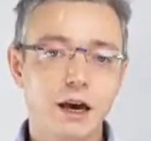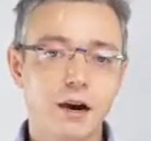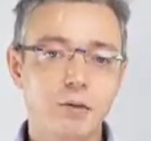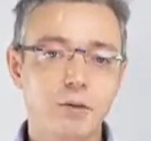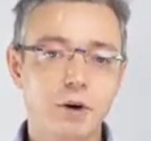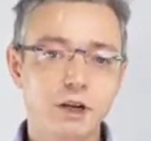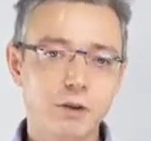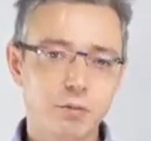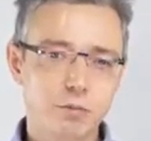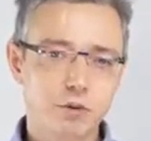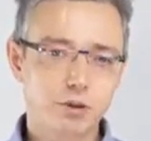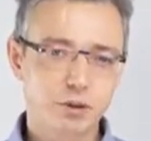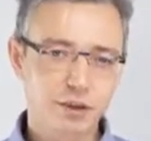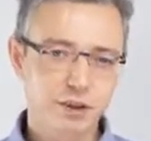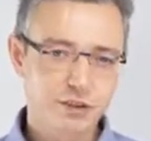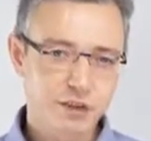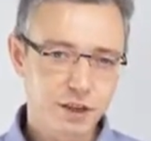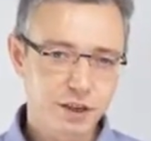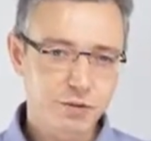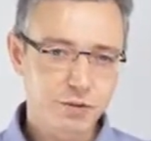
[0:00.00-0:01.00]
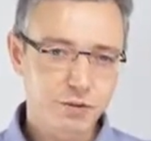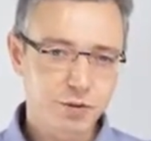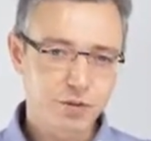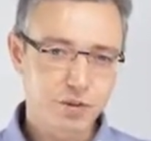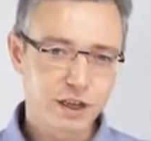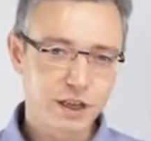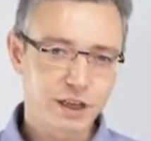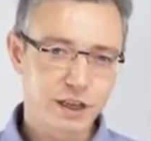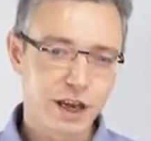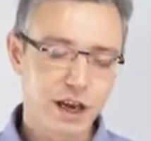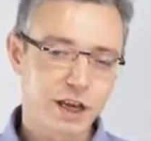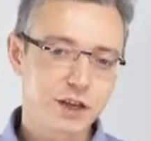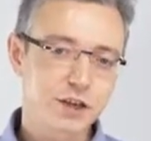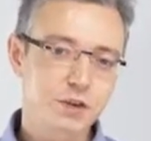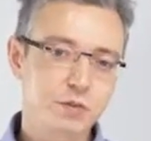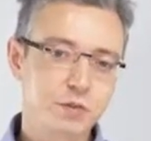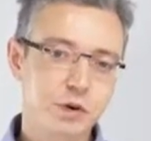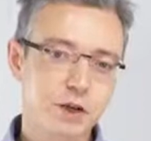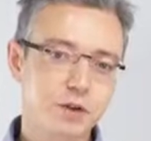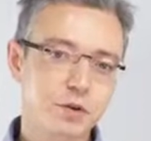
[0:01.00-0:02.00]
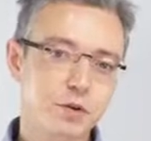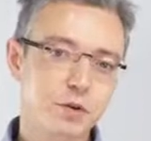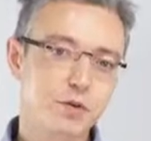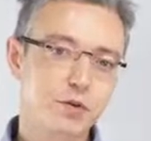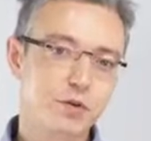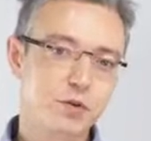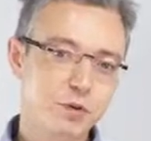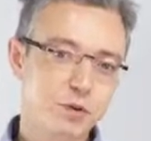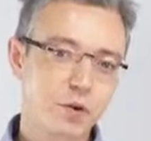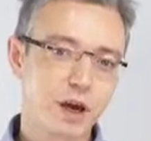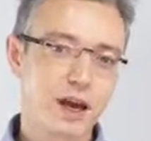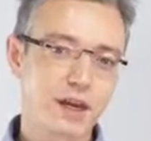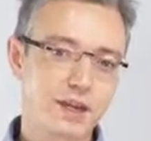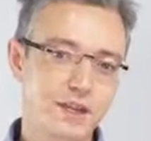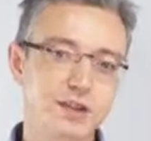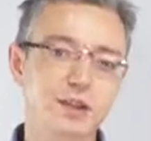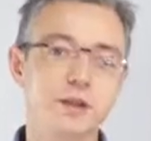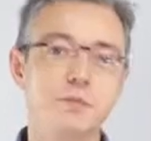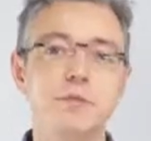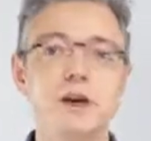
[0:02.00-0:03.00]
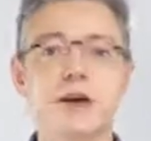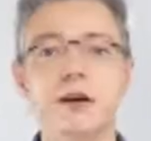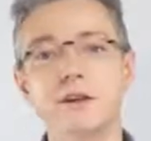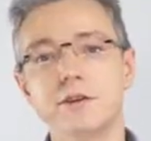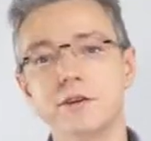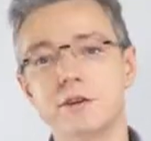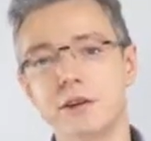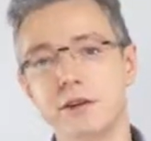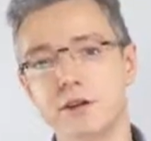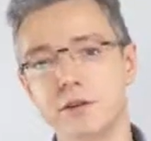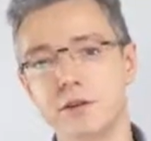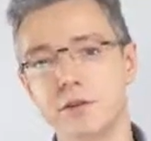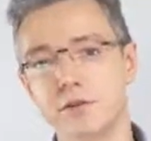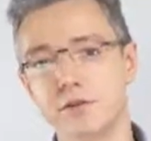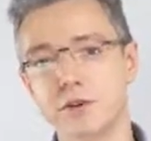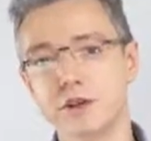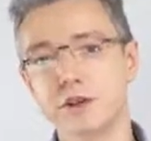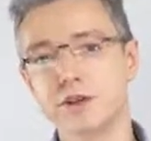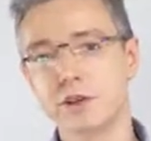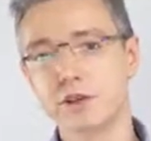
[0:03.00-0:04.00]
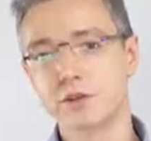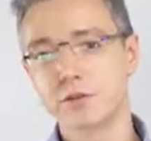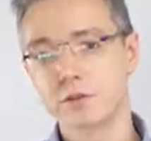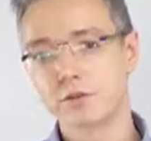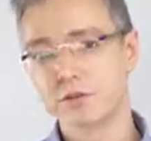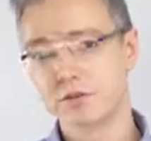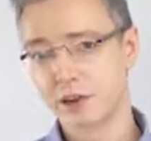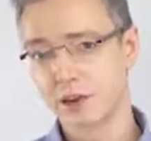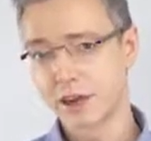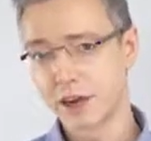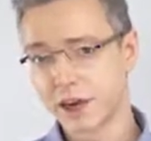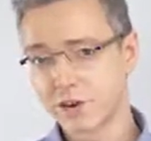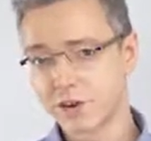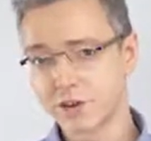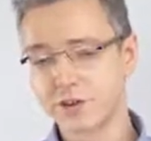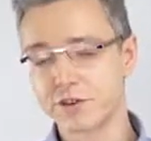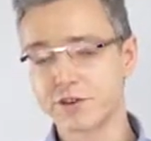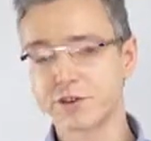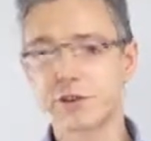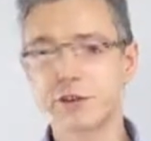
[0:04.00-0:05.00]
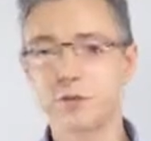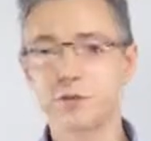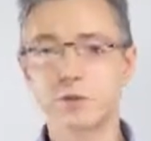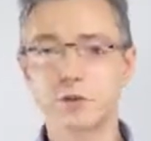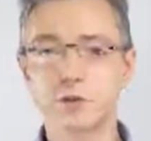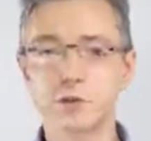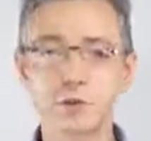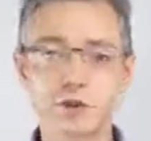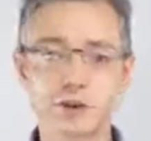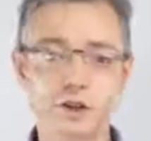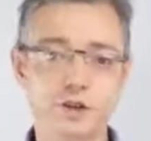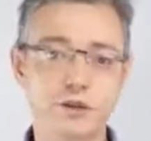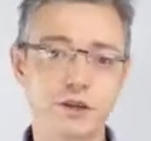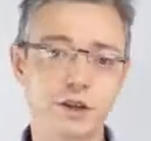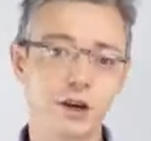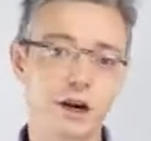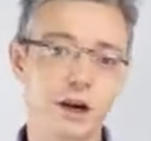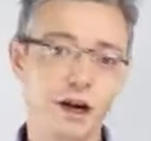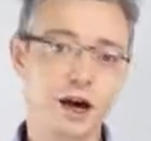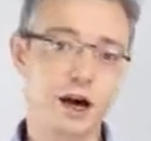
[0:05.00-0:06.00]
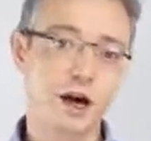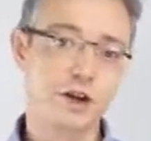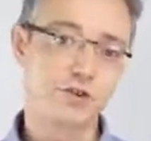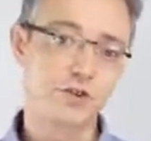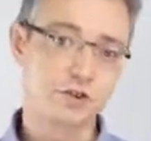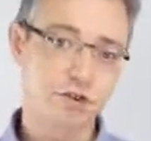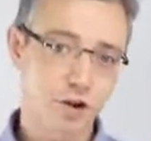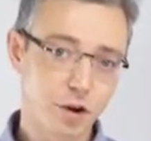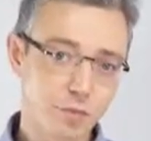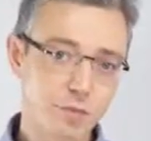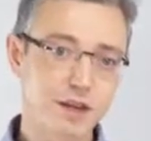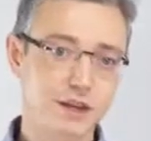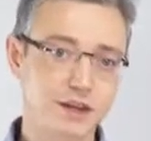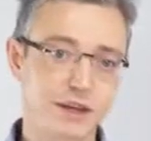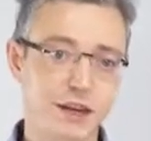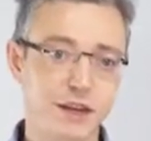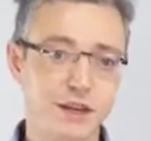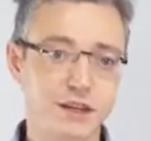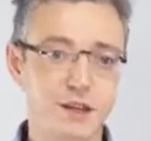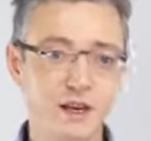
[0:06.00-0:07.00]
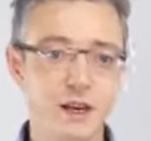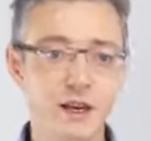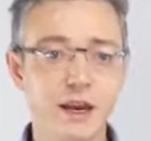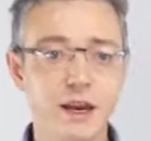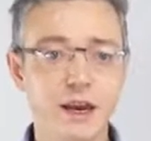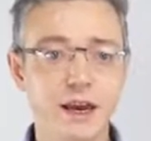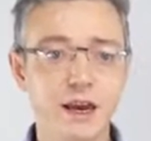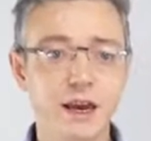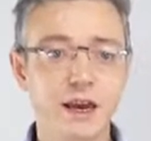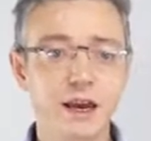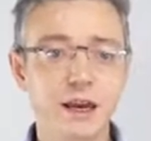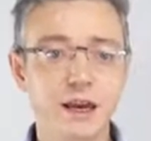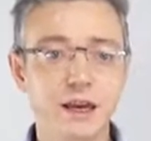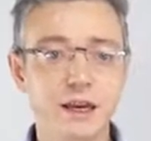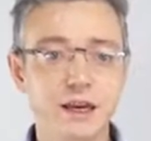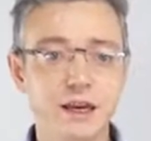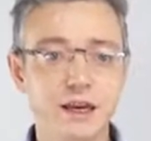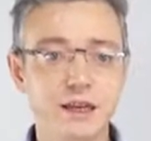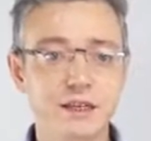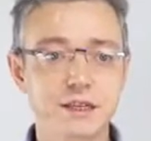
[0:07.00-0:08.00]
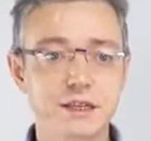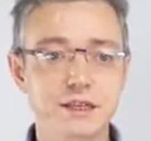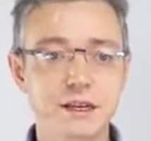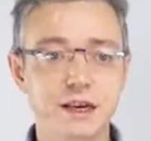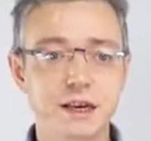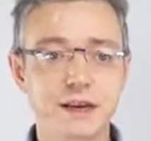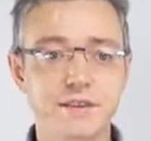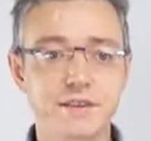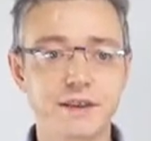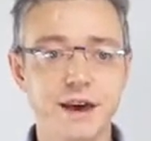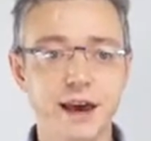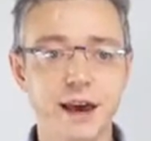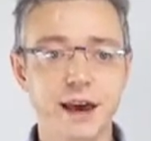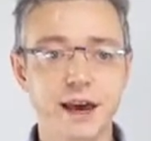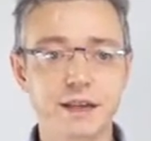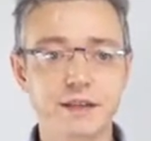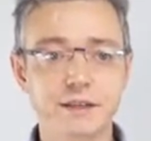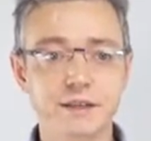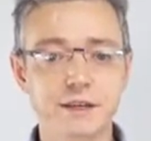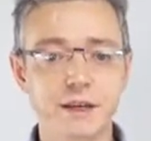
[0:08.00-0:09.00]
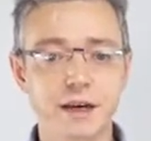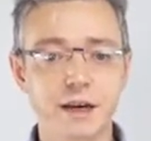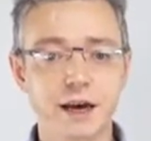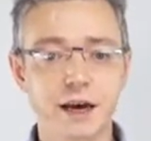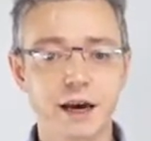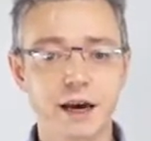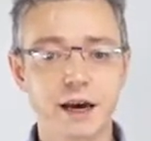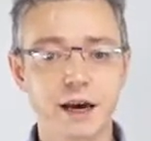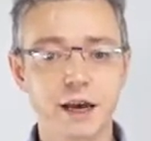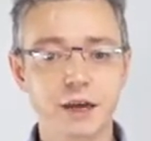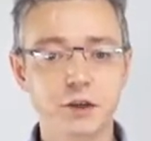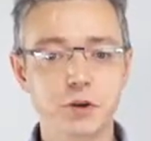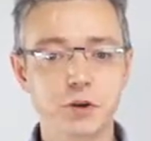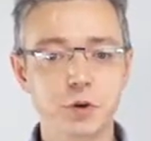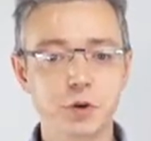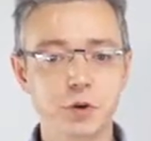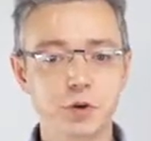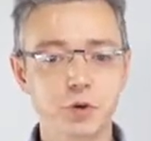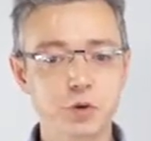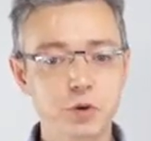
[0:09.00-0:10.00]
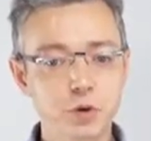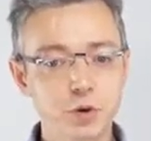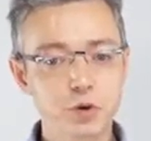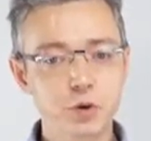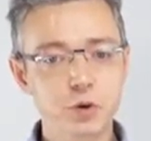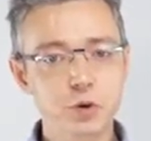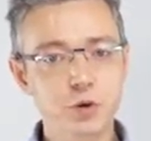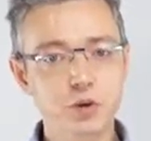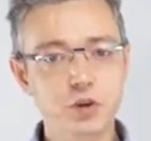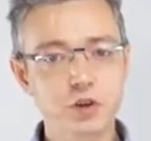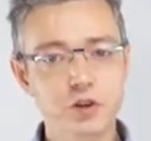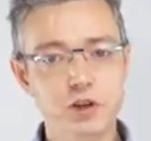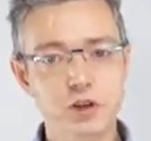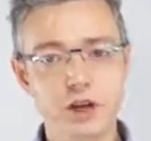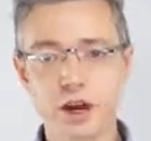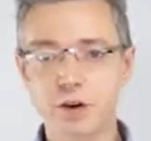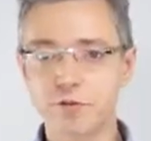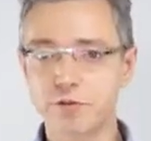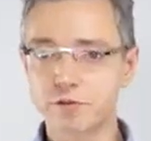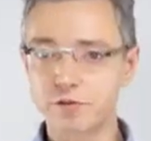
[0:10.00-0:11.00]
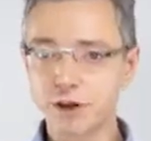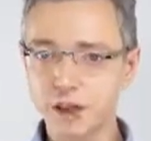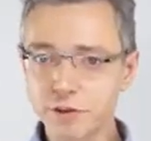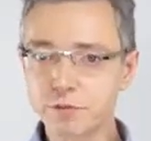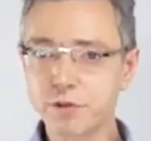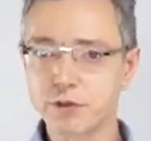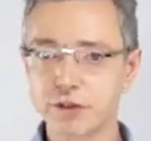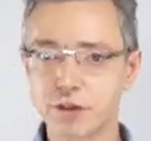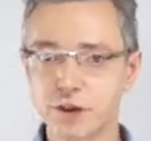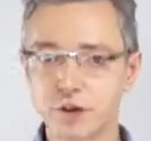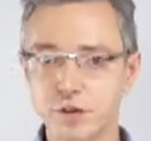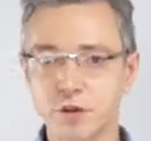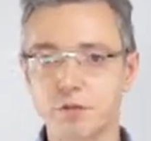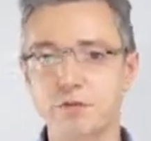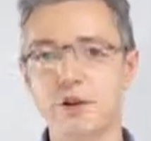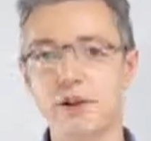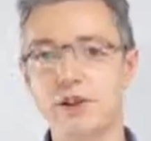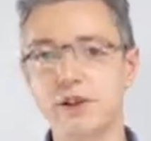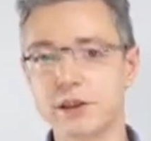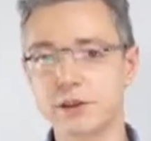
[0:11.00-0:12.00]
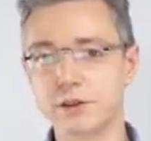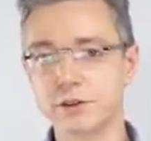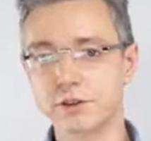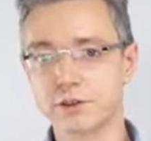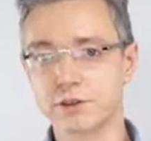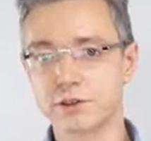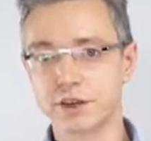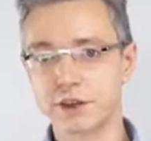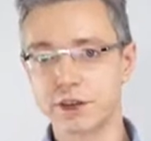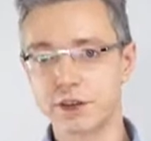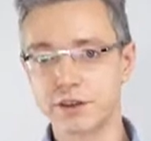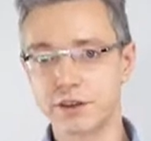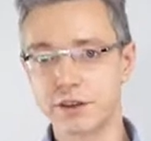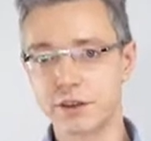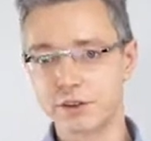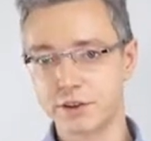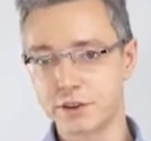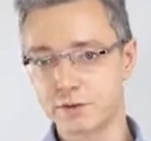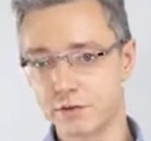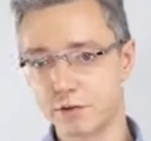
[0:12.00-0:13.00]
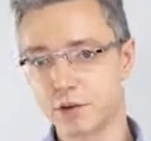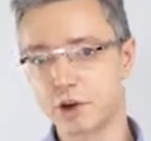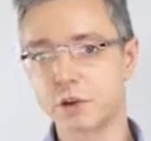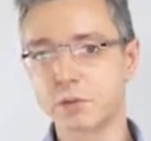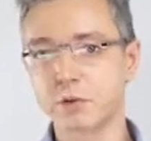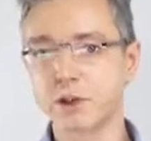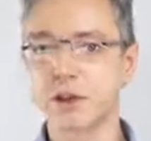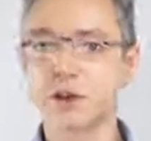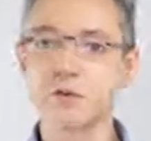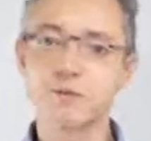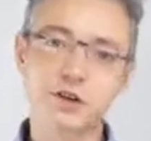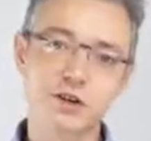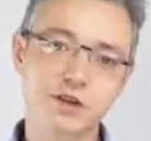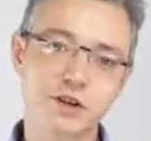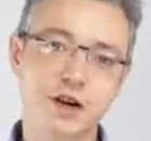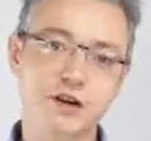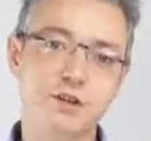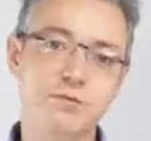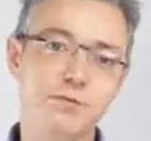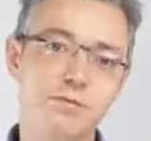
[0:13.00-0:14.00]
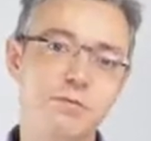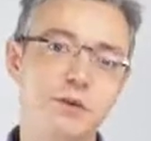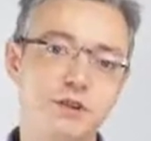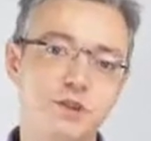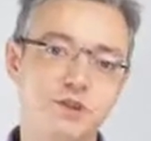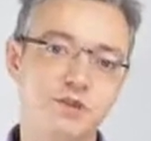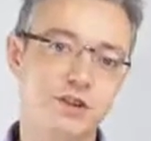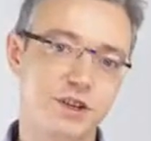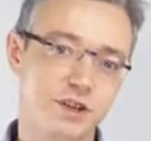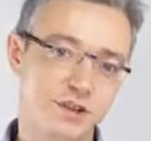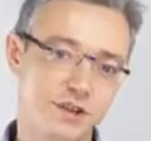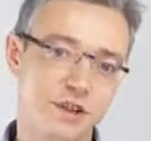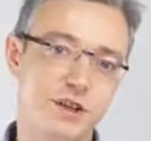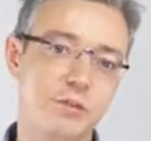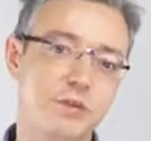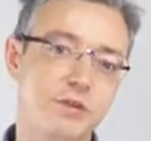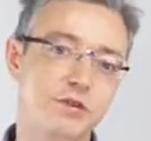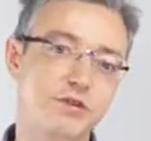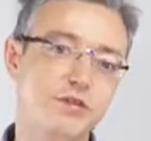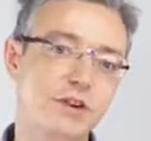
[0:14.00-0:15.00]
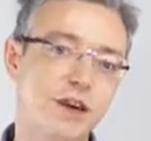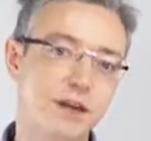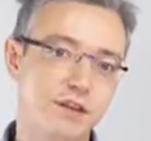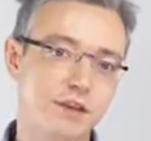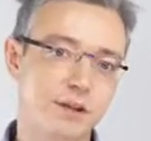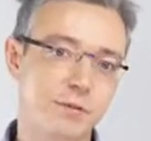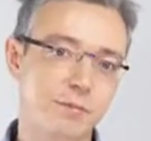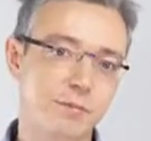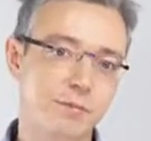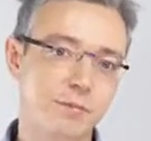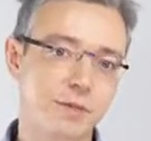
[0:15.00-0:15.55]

One important thing to realize when you do estimate the coefficient of relationship using genomic data is that you do use frequencies of alleles in the formula which I've been just demonstrating.